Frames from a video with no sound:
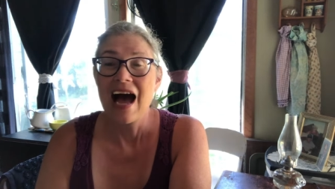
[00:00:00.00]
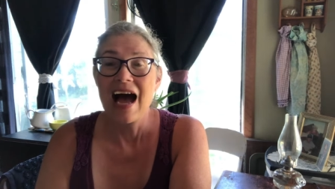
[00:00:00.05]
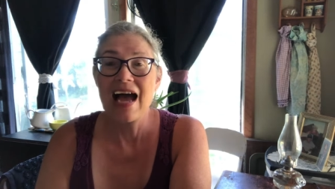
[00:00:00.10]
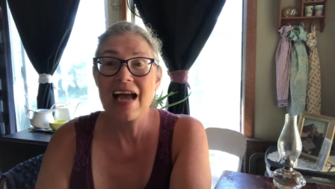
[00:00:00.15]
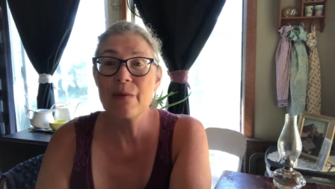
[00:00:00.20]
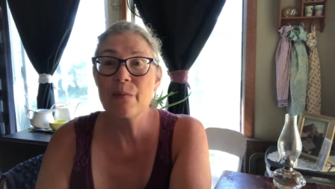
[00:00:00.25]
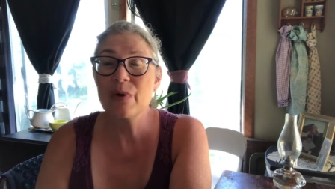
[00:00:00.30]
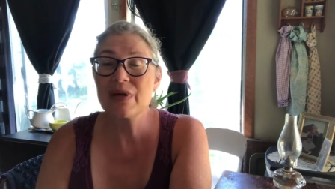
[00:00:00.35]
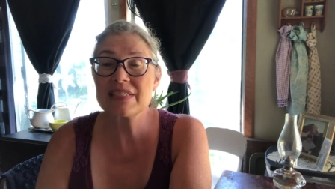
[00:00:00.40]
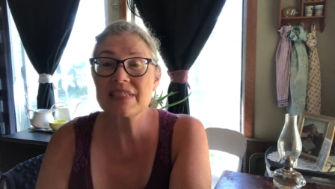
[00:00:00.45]

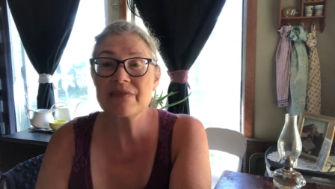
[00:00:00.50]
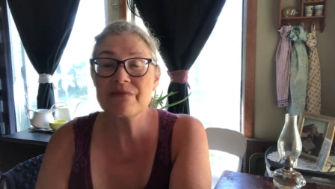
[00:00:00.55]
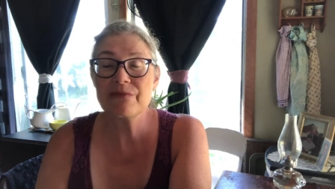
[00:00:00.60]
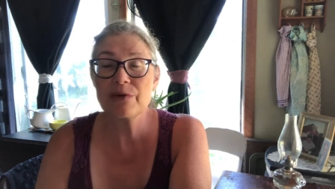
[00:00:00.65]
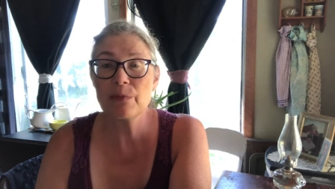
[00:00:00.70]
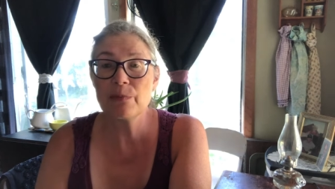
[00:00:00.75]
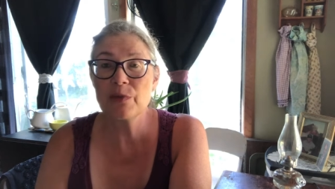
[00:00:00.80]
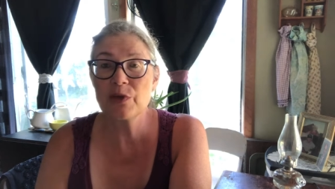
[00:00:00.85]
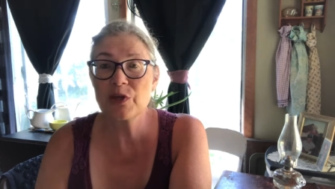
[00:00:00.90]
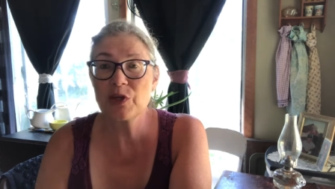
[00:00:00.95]
I wasn't
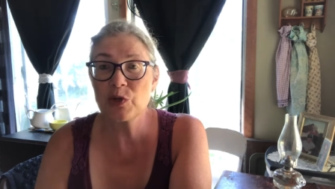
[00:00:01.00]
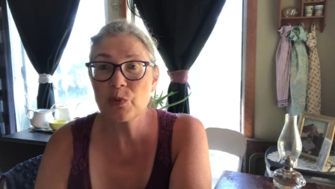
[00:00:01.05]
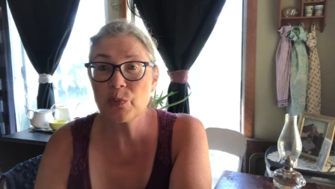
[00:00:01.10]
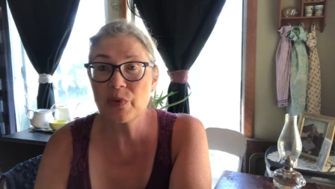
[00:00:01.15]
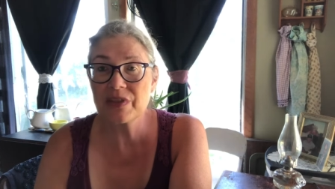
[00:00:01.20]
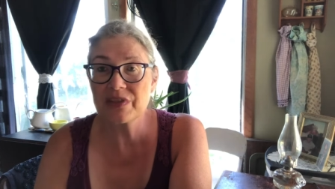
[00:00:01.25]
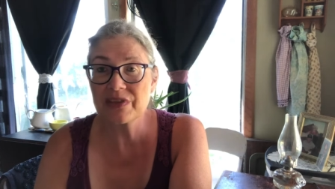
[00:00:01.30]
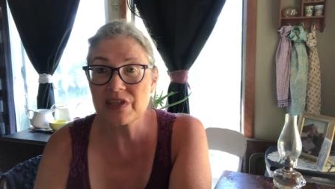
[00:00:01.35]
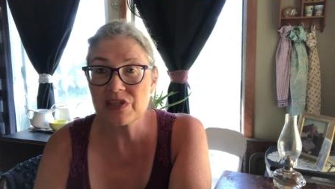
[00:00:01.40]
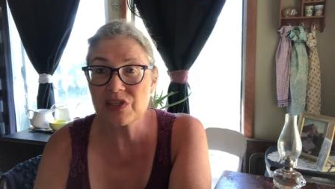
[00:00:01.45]
familiar
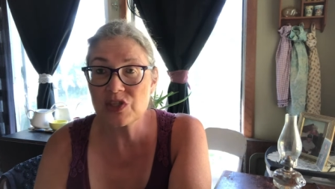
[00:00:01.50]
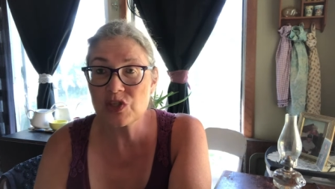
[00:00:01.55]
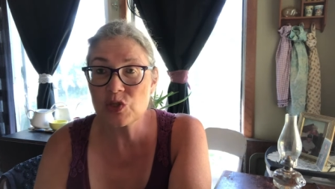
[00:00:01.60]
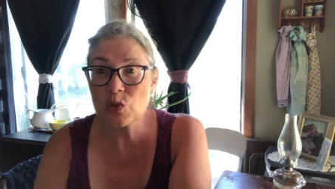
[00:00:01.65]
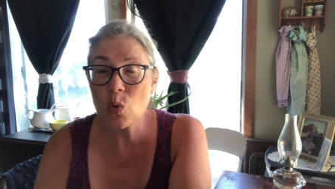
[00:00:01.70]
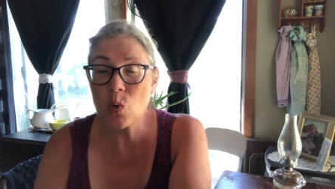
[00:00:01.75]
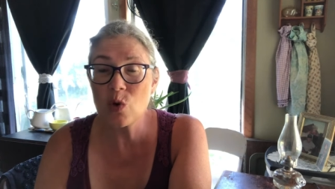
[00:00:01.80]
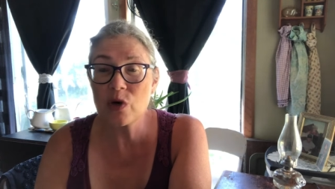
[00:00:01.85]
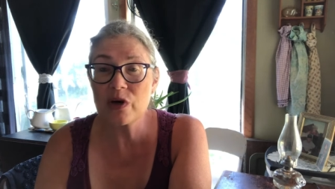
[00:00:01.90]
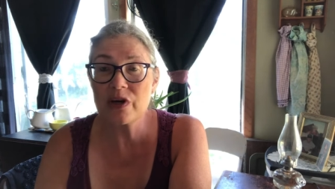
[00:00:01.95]
with the
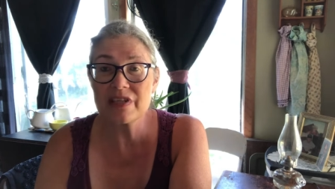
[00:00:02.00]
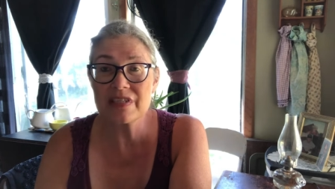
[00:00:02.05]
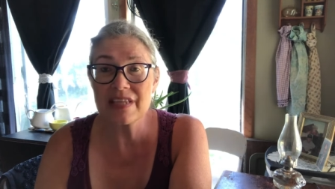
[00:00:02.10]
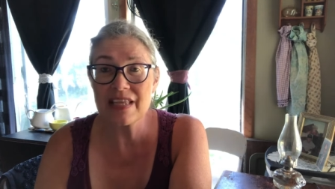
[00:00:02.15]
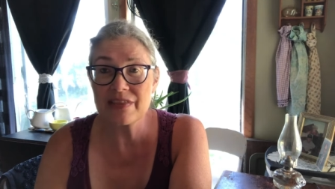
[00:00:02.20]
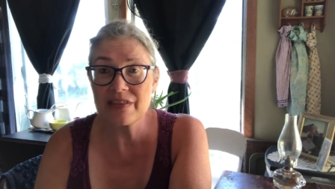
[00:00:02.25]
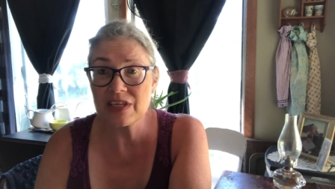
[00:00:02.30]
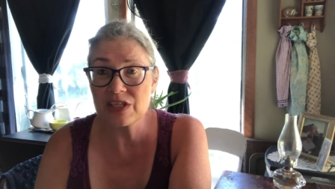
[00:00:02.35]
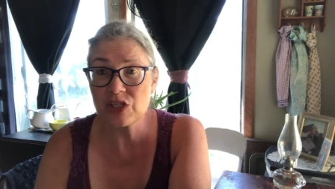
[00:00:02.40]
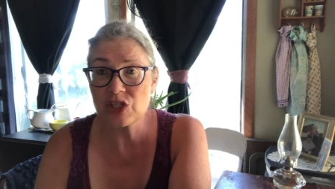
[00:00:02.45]
stores,
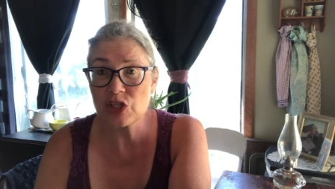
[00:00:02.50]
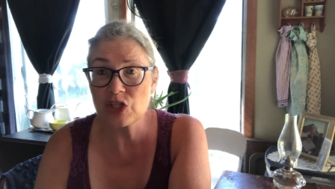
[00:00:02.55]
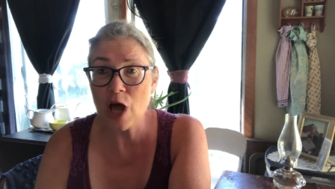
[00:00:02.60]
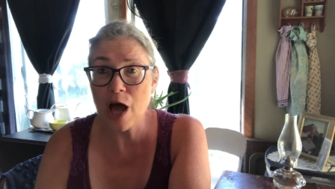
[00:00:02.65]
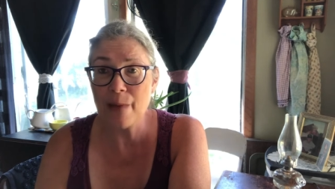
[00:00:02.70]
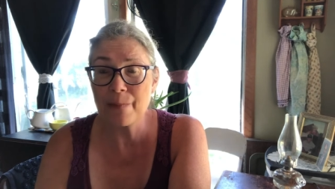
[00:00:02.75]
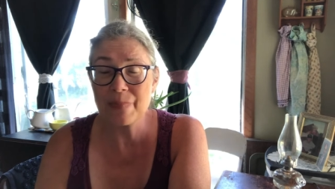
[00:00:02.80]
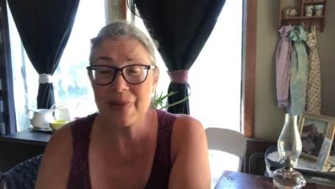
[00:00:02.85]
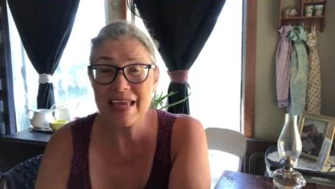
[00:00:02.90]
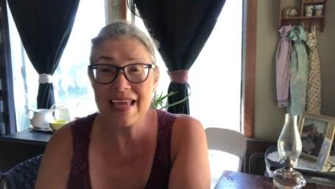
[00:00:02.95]
the
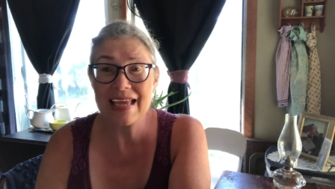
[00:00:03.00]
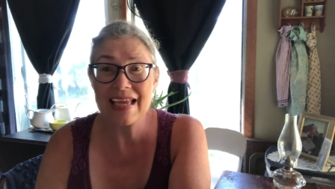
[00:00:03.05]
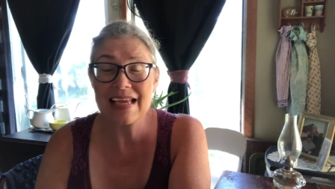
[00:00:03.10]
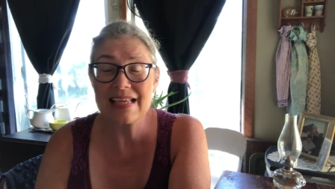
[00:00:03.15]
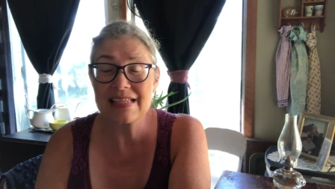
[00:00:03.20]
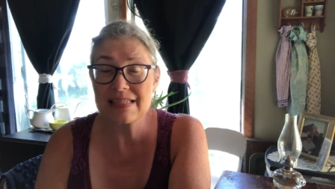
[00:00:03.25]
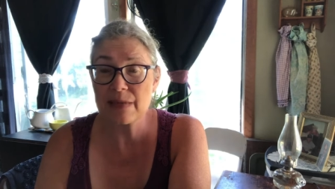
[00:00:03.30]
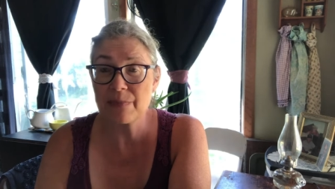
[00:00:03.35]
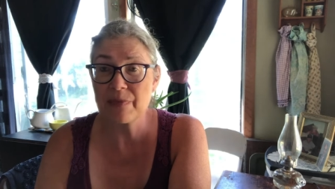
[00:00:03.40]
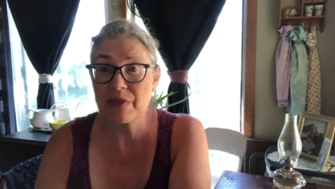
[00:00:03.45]
shopping,
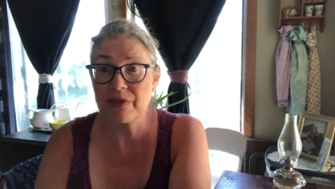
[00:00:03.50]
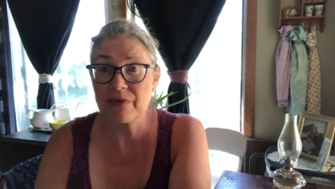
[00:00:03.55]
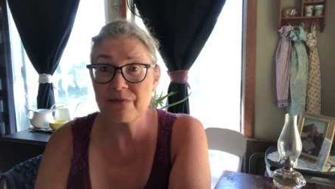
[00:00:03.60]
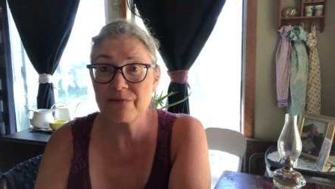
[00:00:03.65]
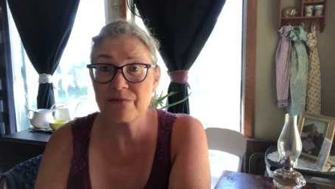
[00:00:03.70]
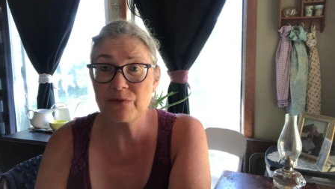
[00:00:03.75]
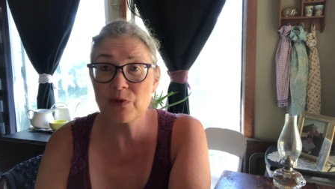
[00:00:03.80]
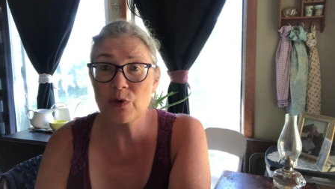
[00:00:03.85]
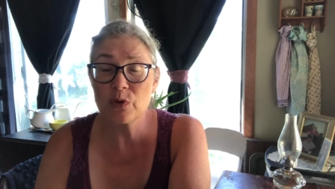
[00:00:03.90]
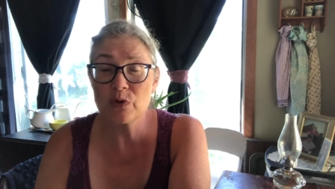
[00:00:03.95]
some of the
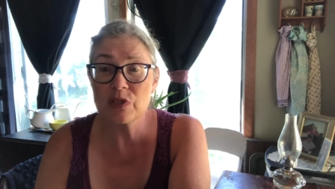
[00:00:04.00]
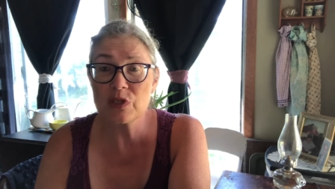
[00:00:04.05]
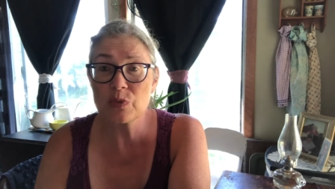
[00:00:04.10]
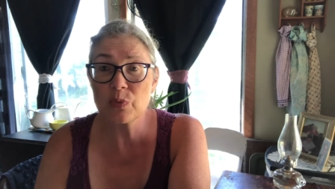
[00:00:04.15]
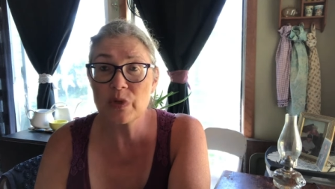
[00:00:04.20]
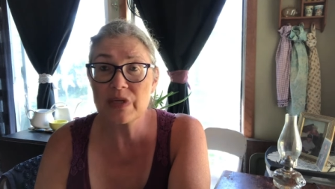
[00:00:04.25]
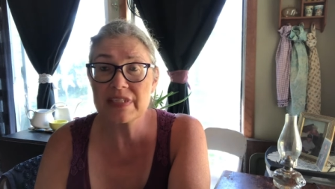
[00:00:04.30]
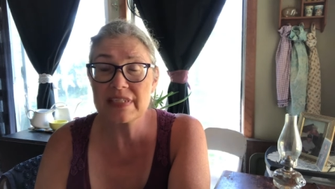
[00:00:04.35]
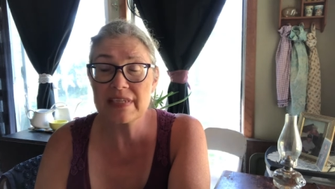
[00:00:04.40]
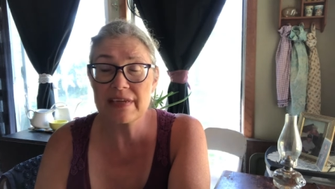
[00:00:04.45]
foods
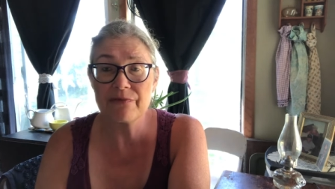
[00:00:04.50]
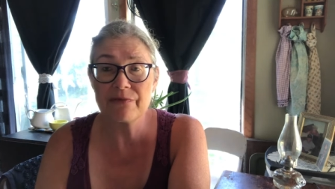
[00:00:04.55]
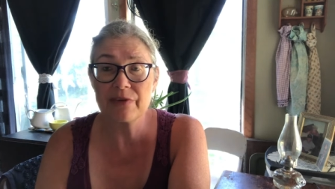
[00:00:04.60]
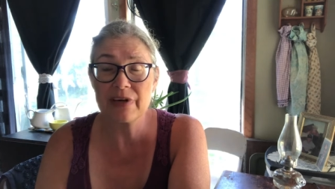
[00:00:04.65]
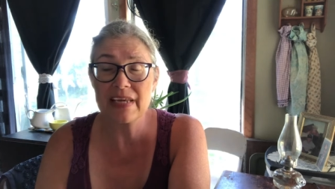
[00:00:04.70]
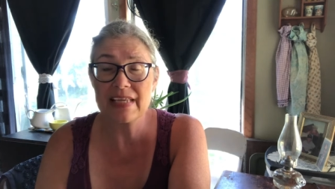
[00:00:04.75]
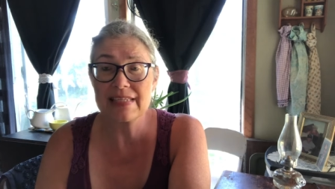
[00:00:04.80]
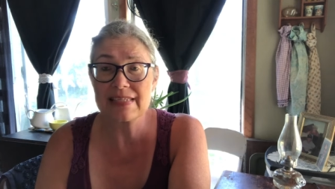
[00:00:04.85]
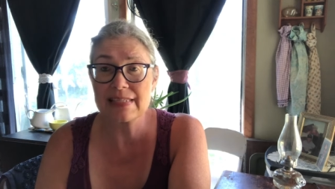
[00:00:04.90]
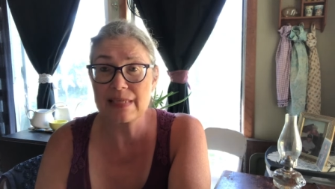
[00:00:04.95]
were
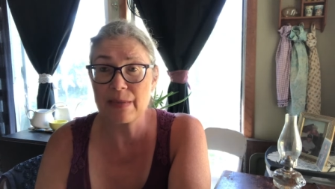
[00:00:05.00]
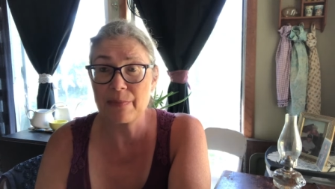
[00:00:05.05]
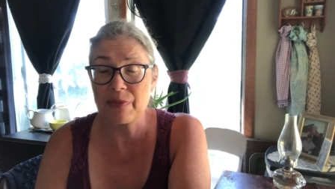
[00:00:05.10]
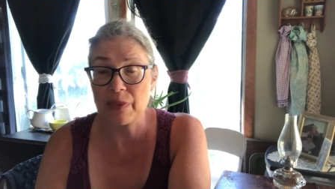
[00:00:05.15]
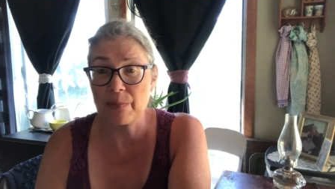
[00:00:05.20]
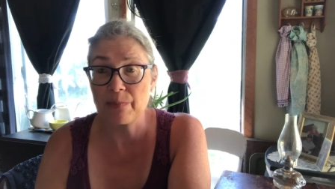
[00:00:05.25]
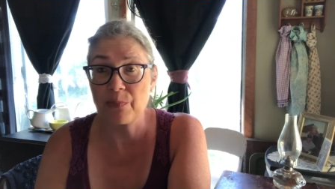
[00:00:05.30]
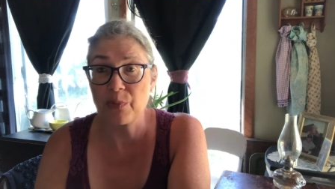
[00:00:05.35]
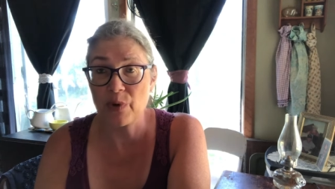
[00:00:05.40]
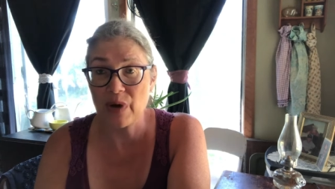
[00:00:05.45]
different, some of
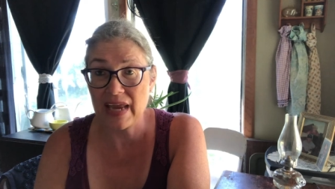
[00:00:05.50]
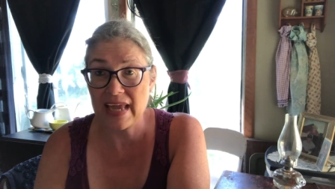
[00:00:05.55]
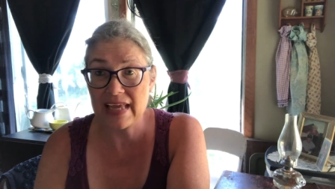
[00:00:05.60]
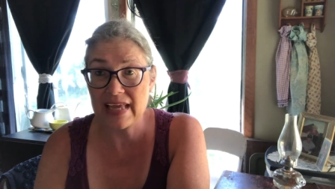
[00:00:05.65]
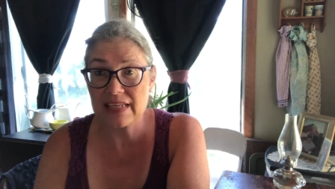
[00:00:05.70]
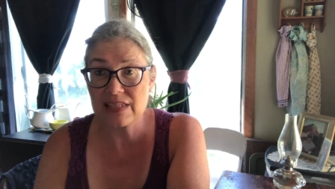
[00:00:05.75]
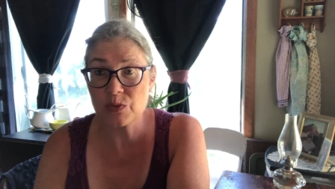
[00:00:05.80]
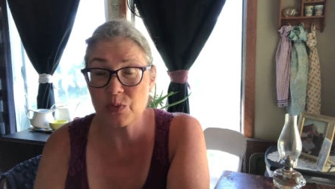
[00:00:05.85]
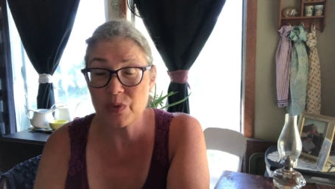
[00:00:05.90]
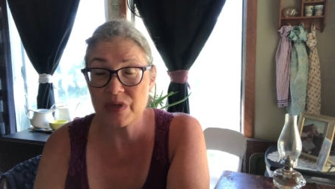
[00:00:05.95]
the
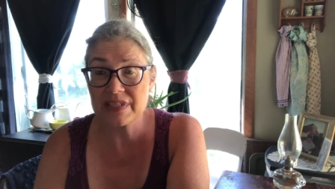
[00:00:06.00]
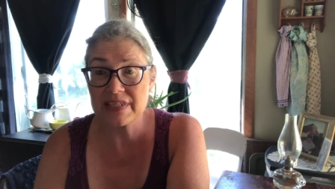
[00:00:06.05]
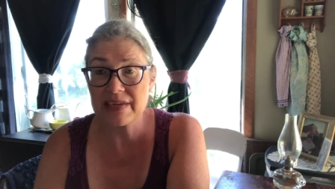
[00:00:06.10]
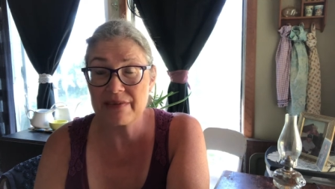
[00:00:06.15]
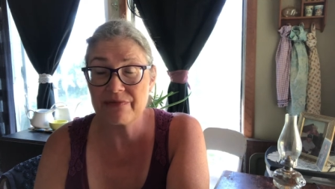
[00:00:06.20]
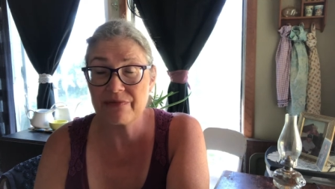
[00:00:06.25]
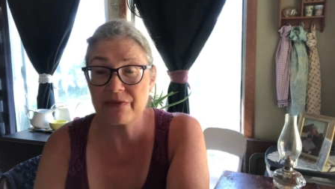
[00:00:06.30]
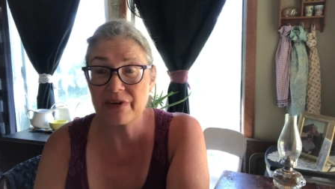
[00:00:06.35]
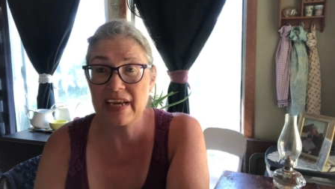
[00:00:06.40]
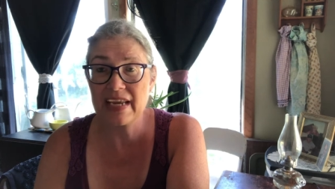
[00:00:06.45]
brands were
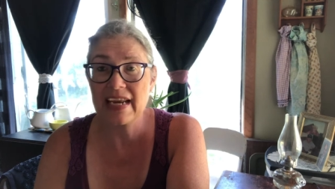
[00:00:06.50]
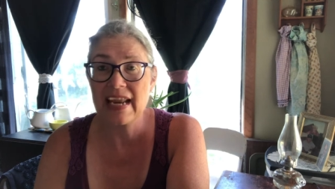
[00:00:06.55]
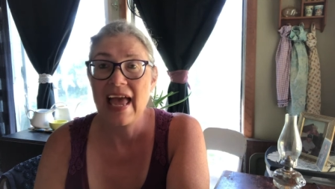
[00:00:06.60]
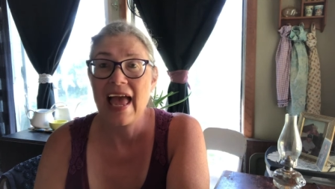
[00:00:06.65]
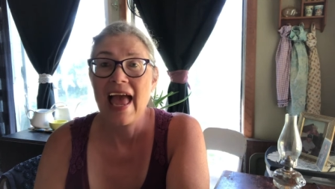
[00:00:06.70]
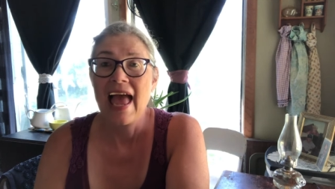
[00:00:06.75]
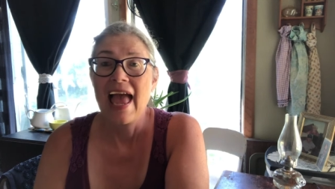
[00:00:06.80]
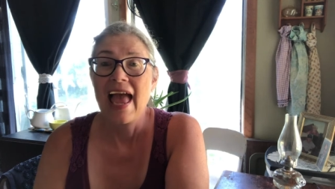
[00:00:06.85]
different.